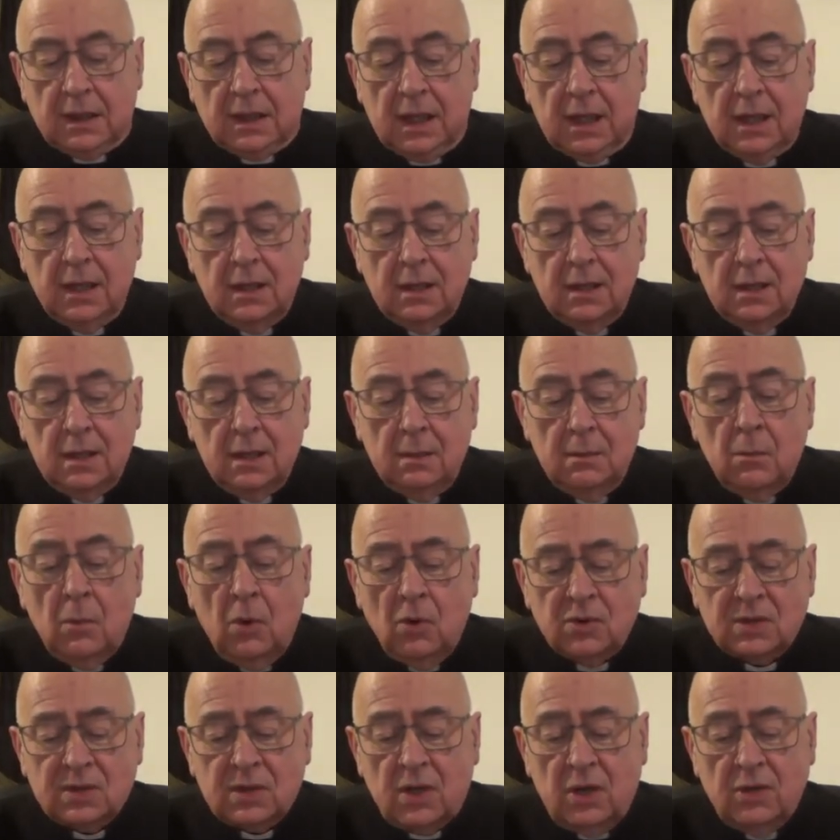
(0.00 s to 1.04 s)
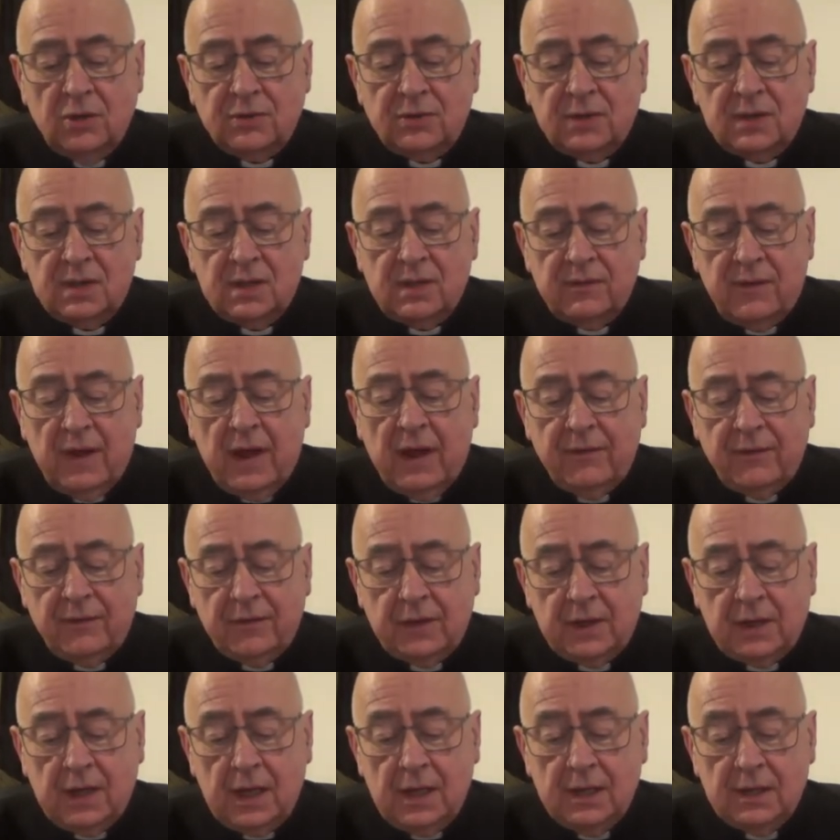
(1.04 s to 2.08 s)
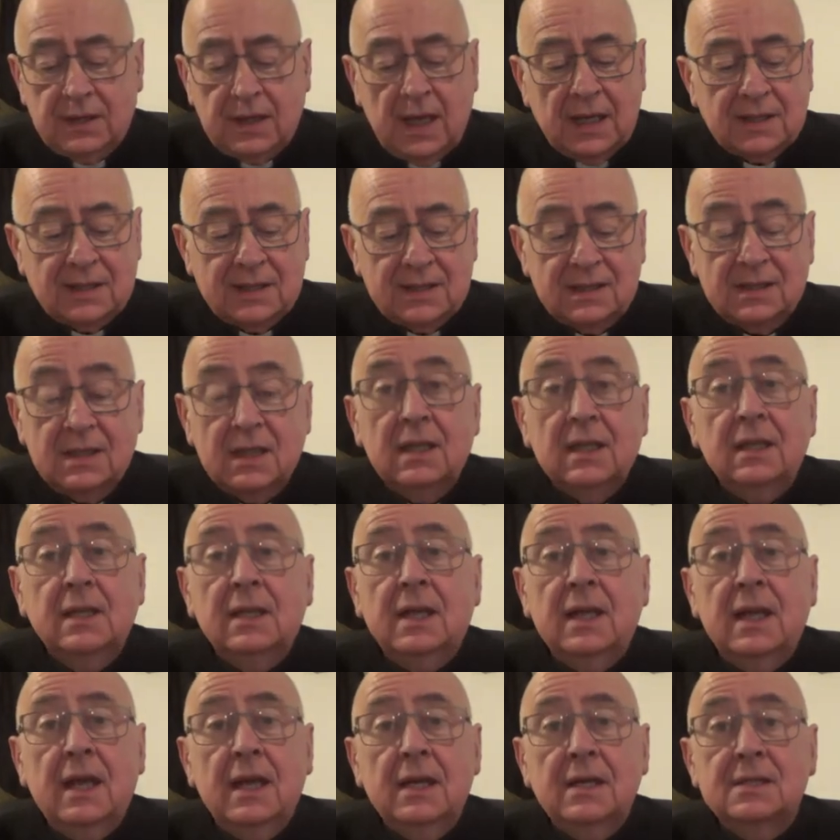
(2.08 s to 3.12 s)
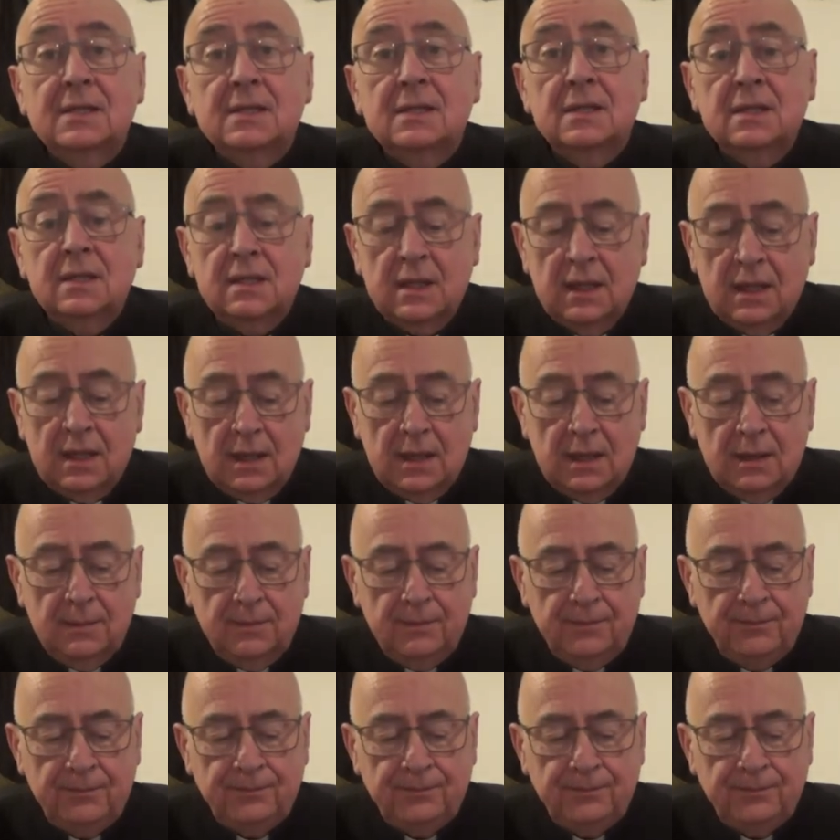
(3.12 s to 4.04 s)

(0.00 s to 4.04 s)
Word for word: In most countries of Africa, that's still the case today.